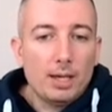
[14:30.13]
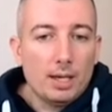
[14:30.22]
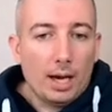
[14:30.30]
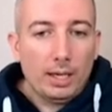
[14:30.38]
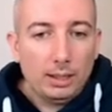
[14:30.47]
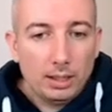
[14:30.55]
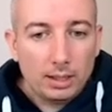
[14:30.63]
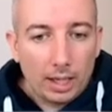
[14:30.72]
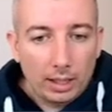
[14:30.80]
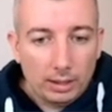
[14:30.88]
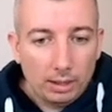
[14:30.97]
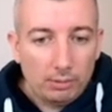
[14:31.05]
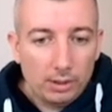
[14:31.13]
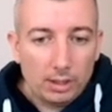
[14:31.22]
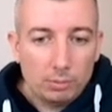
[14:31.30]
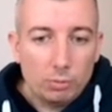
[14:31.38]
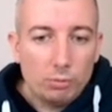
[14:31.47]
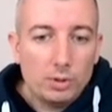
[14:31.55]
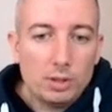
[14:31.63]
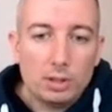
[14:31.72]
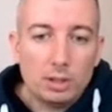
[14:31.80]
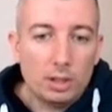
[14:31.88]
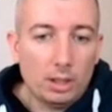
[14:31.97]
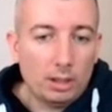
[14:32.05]
I think idea with that move is
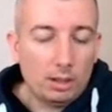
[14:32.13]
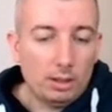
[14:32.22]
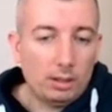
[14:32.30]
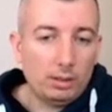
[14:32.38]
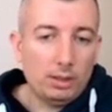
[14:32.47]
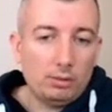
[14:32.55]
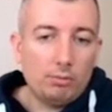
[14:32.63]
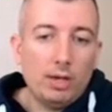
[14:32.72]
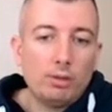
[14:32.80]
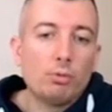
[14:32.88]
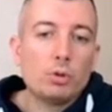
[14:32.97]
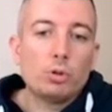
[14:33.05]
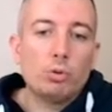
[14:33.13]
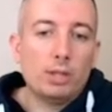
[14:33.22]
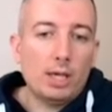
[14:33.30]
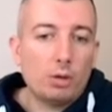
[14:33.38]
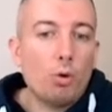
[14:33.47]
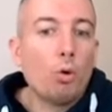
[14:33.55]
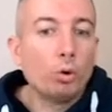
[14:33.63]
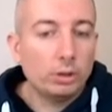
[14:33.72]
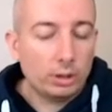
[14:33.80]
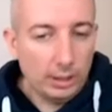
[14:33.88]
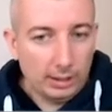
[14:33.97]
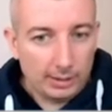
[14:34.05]
that white wants to attack on
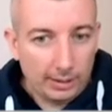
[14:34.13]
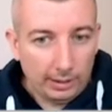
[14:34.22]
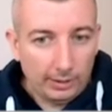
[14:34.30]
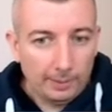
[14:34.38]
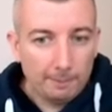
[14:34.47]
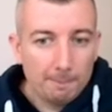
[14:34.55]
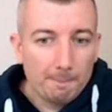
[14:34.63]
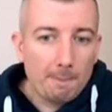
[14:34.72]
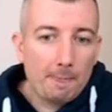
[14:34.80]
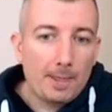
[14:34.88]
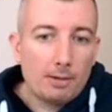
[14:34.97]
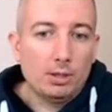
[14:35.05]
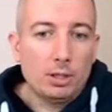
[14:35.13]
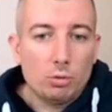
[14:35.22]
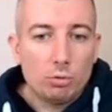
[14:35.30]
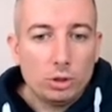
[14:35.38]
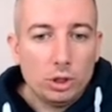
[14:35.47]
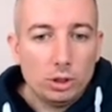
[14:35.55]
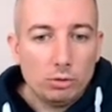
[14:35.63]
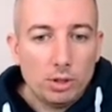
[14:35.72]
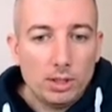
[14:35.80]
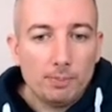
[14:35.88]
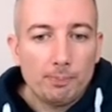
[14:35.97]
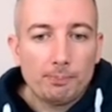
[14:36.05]
the king side. With rook
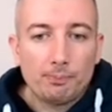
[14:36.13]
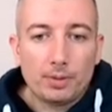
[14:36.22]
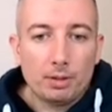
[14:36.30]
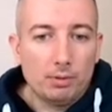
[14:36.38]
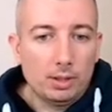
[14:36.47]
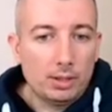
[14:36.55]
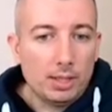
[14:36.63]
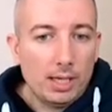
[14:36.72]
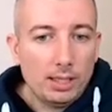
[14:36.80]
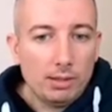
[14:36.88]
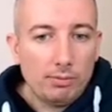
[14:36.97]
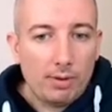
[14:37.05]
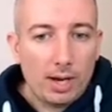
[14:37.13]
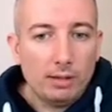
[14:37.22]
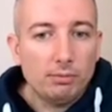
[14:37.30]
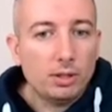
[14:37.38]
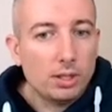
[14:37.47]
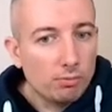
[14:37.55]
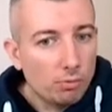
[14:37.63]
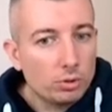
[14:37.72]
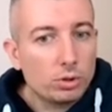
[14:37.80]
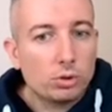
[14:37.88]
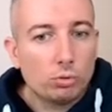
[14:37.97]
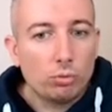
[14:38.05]
g3 with knight f5, he
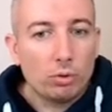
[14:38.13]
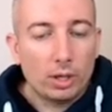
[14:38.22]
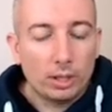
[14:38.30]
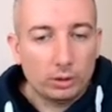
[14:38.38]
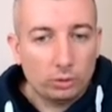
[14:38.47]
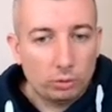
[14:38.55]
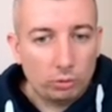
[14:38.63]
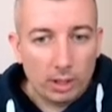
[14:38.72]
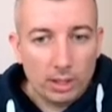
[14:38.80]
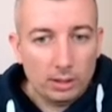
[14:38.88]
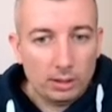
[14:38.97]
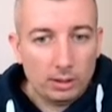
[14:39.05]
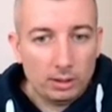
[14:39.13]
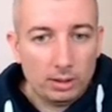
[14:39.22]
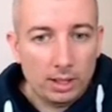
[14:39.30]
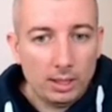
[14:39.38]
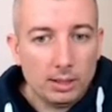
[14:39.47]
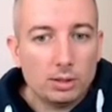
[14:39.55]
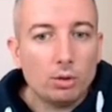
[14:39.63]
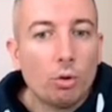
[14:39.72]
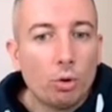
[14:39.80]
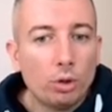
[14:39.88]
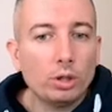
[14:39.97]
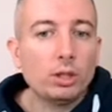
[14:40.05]
wants to trade the knights,
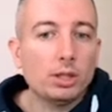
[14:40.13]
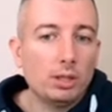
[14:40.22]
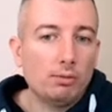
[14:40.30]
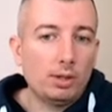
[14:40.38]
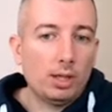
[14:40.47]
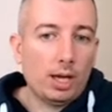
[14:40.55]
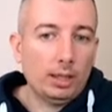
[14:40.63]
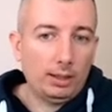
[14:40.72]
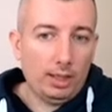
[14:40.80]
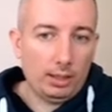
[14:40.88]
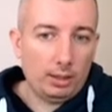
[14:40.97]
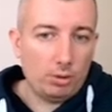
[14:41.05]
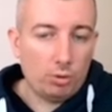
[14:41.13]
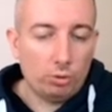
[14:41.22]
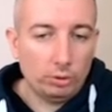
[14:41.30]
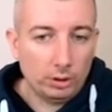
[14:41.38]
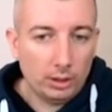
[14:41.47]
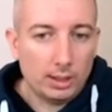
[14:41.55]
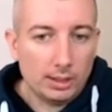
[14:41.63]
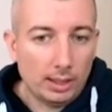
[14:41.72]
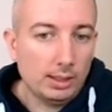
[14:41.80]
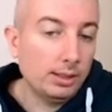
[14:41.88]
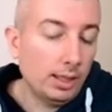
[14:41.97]
or he will attack on the king side.